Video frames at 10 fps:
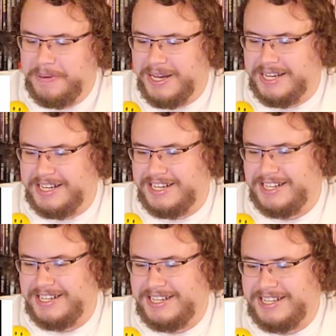but
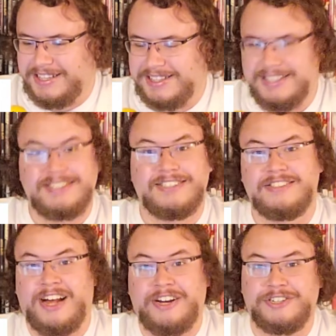uh, this is
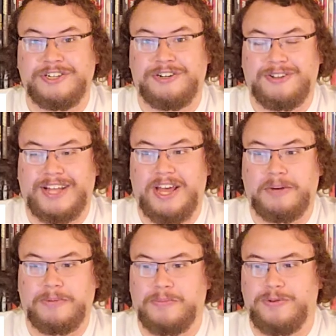not a jungle
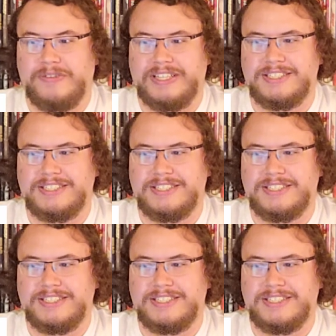cannibal movie.